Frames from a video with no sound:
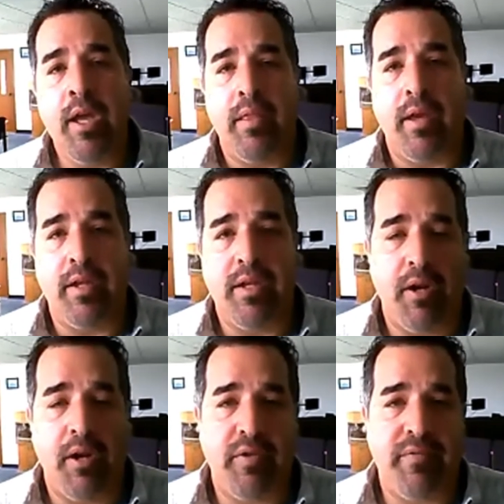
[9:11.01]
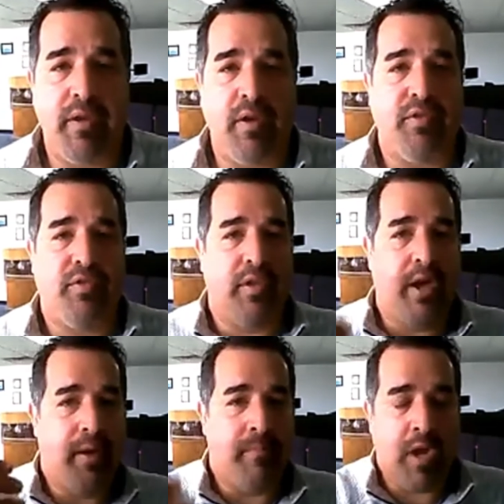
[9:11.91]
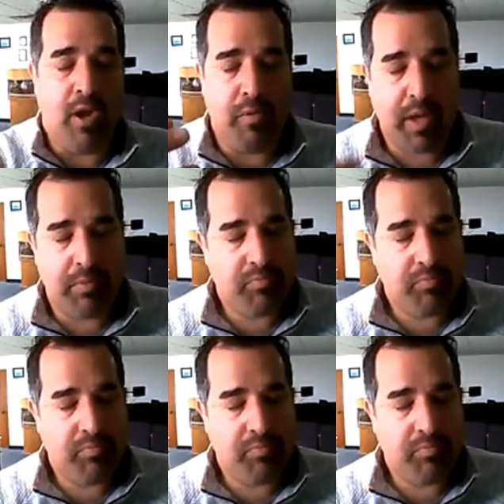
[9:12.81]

IT manager feels that